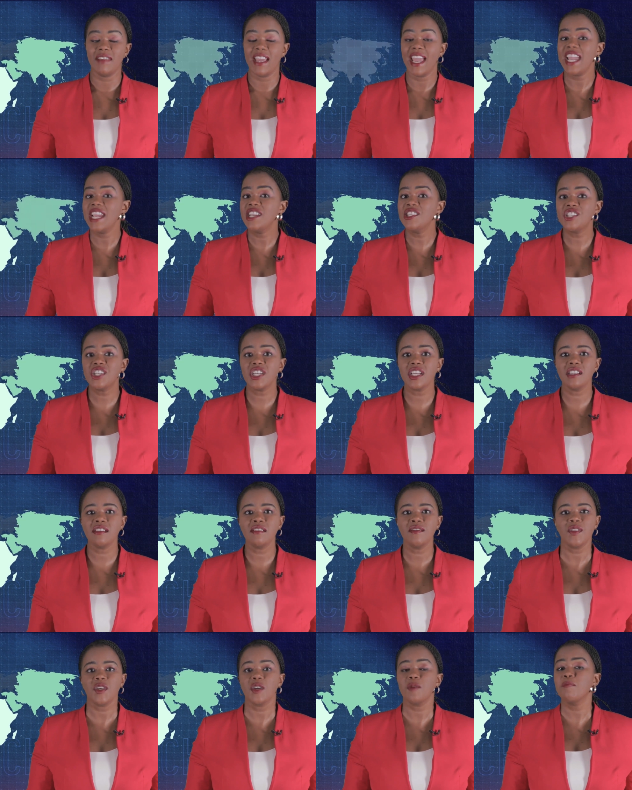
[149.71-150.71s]

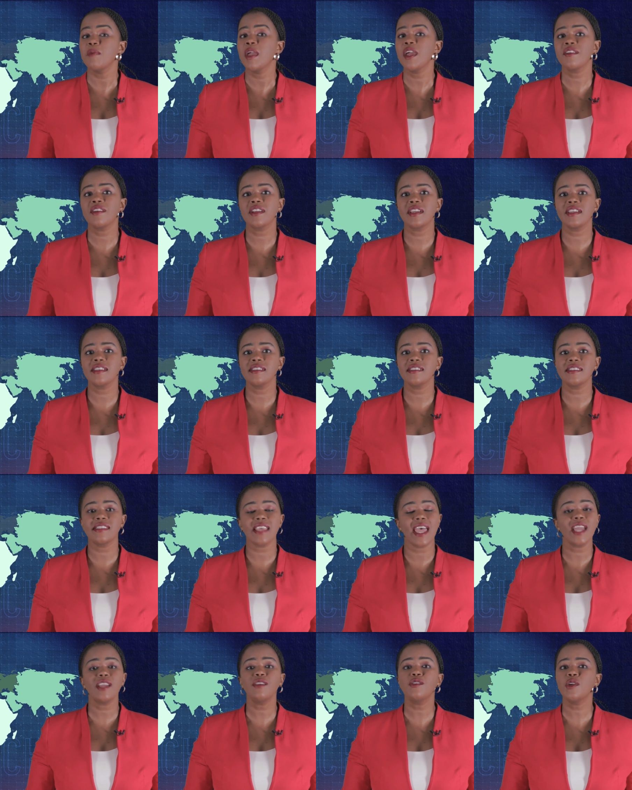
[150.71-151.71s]
Asia, the Americas,
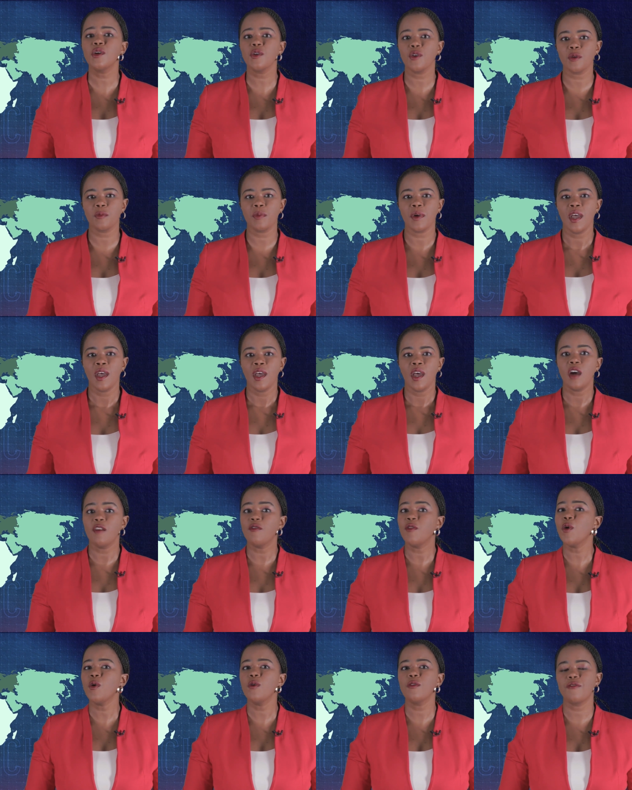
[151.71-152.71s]
and Europe
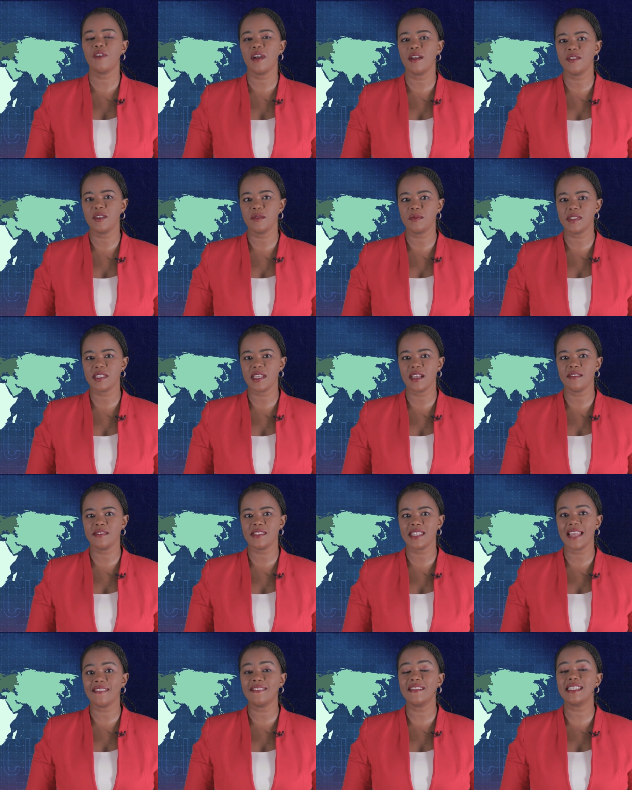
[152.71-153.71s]
have all found
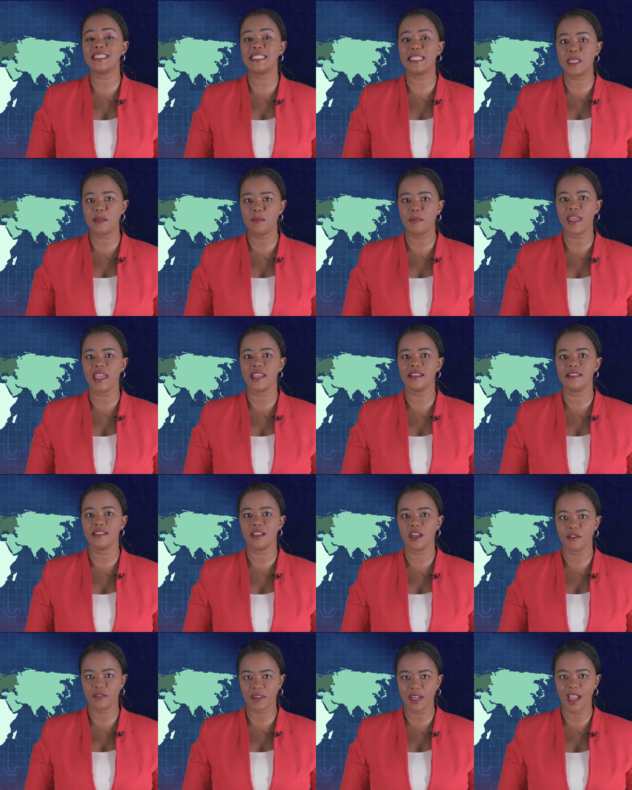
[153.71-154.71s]
themselves at the deep end
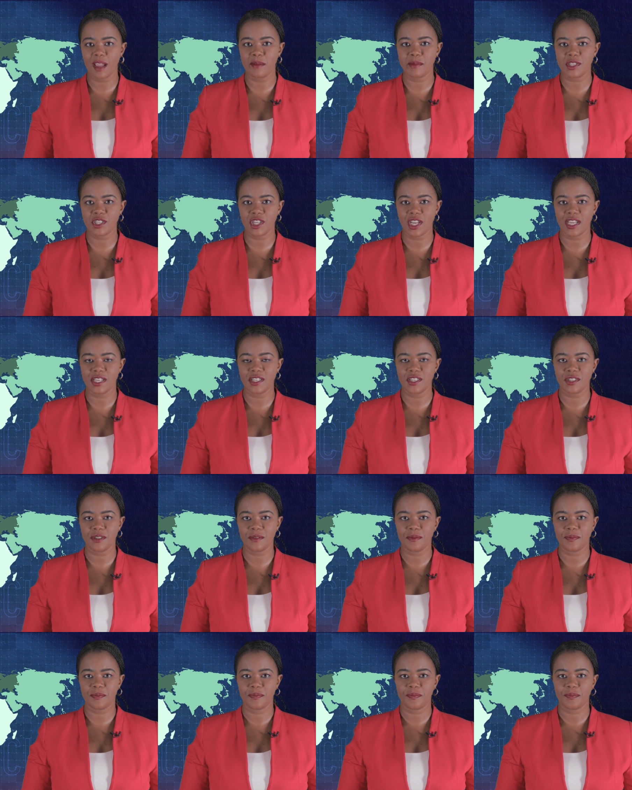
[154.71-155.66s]
of climate change.